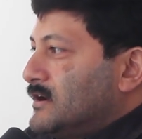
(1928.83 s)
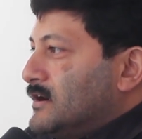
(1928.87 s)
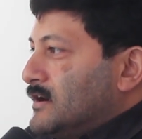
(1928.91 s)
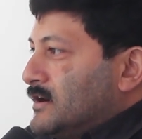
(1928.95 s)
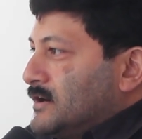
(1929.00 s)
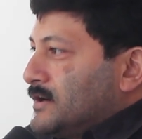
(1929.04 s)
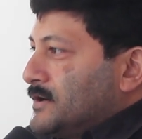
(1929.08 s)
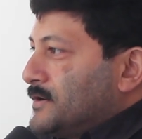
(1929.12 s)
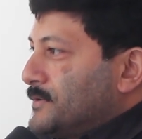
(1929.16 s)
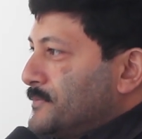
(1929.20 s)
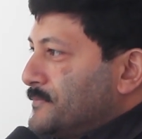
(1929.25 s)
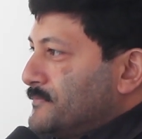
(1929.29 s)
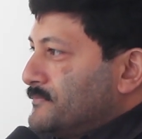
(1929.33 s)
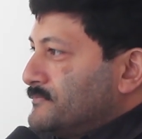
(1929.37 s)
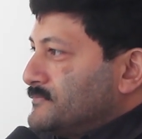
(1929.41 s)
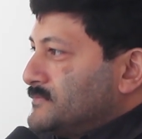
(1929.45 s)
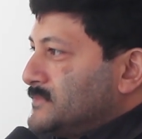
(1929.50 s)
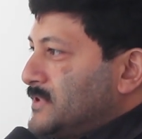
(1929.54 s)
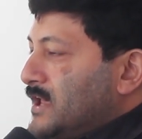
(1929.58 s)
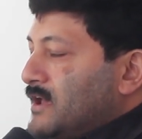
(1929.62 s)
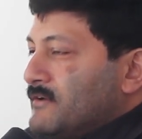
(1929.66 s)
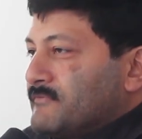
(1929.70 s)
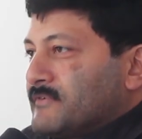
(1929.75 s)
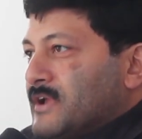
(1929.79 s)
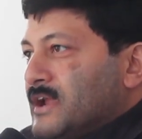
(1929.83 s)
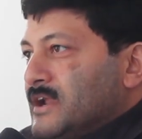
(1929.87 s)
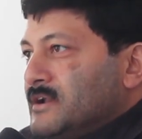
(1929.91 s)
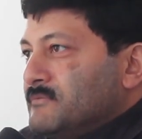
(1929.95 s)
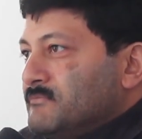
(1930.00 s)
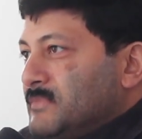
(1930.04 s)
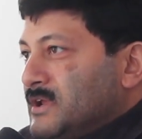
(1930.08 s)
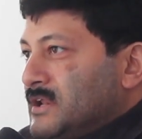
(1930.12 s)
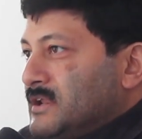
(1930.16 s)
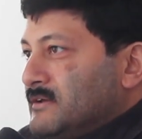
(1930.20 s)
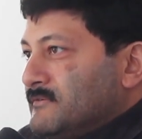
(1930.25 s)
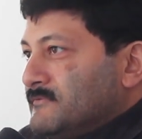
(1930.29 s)
They have
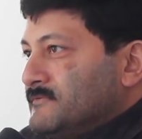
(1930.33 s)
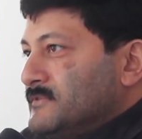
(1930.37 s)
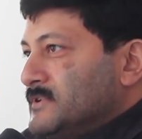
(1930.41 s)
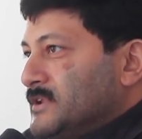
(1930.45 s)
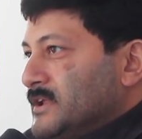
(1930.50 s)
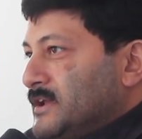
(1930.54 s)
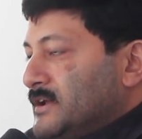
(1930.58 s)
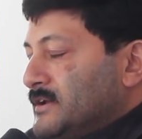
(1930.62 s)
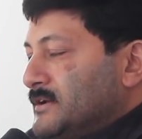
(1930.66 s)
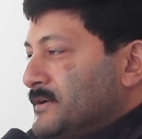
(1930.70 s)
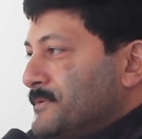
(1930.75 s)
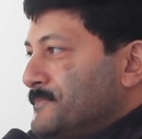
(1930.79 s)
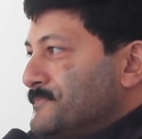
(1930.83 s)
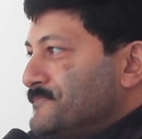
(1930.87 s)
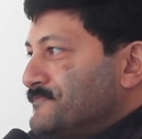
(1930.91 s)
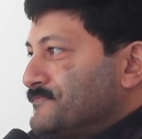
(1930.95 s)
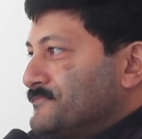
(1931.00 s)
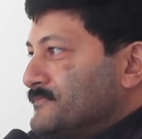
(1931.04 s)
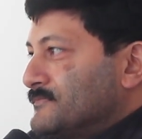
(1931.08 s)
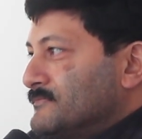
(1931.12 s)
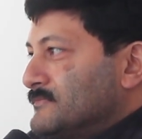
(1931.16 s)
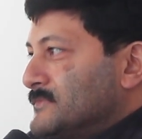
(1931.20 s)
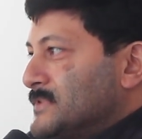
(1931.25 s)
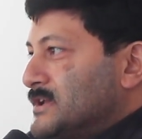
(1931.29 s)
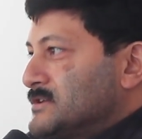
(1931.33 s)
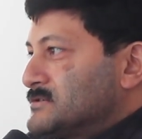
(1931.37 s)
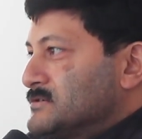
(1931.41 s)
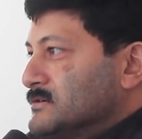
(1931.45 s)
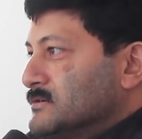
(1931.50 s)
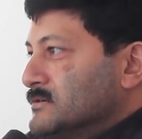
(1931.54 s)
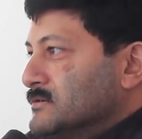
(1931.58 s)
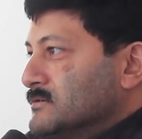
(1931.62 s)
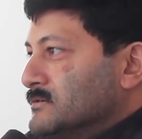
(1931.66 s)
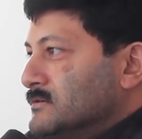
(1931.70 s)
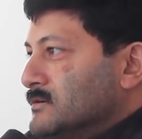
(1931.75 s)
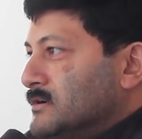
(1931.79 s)
gained meaningfully.
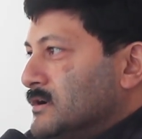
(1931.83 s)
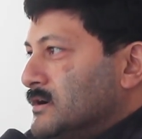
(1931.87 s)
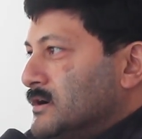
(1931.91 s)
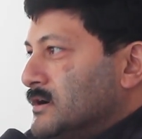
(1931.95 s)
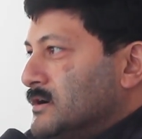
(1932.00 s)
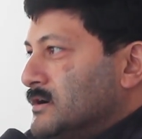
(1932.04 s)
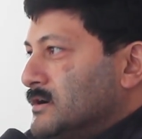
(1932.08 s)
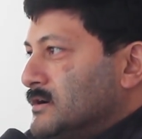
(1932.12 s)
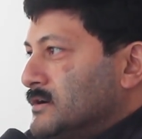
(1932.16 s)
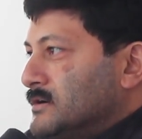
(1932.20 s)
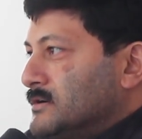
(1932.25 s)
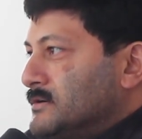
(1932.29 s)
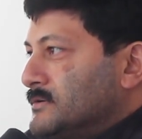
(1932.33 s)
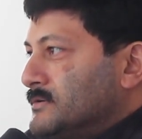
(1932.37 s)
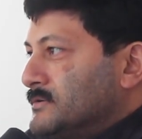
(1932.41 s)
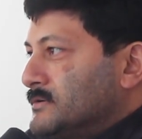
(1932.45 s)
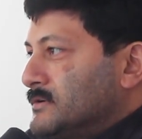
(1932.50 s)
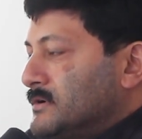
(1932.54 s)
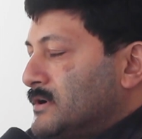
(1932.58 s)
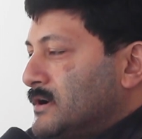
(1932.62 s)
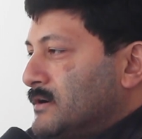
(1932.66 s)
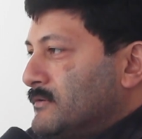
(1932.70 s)
So